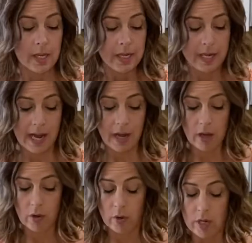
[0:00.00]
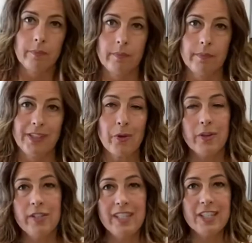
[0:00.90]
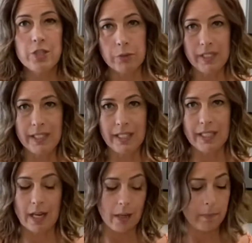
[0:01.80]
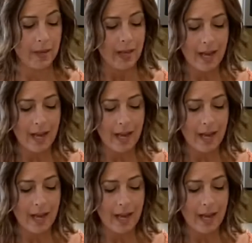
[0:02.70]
Now, you're going to need a drinking cup.